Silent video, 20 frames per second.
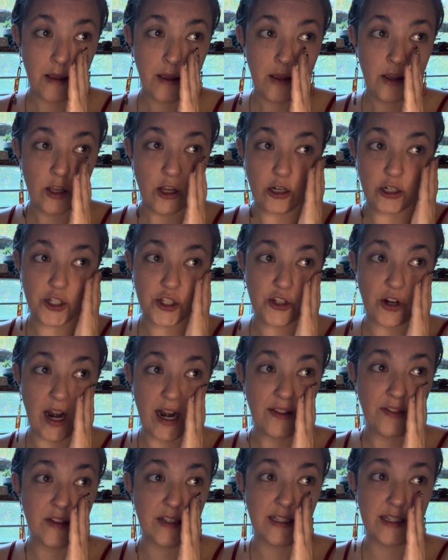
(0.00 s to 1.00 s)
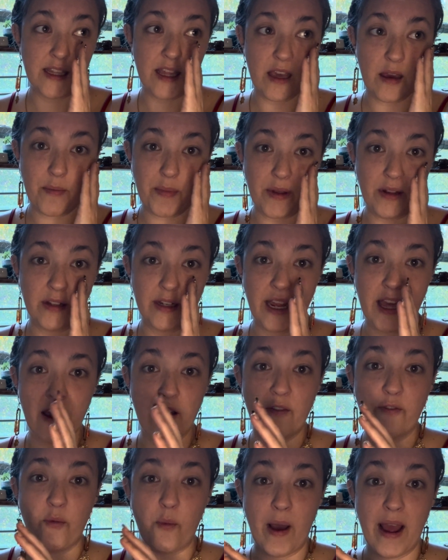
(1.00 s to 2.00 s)
Your strength is the ability
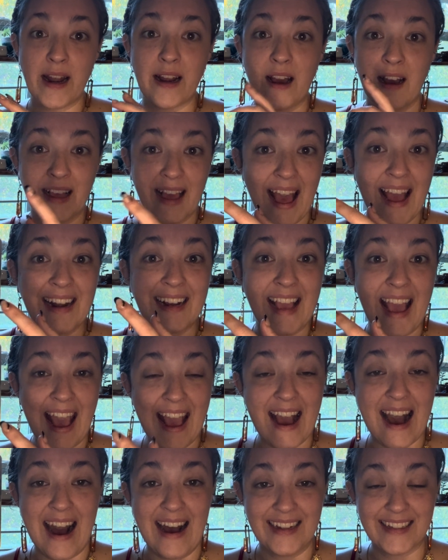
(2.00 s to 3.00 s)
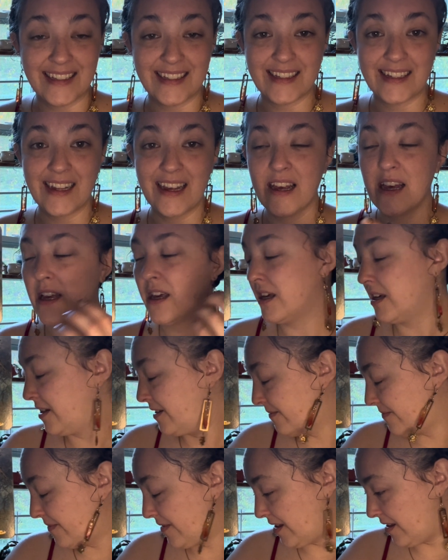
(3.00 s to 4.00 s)
of again, chaos.
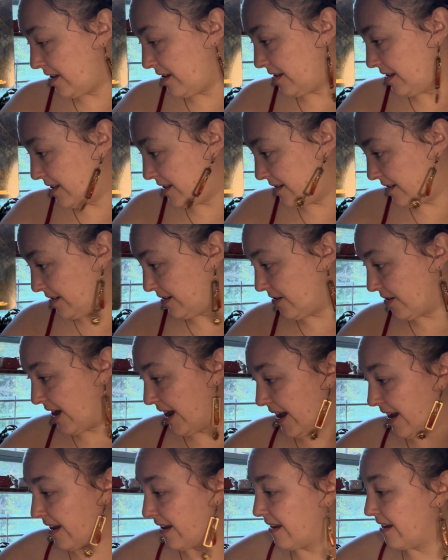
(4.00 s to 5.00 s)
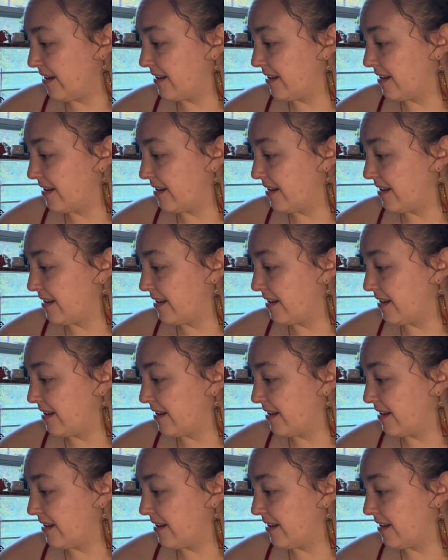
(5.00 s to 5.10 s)
Okay.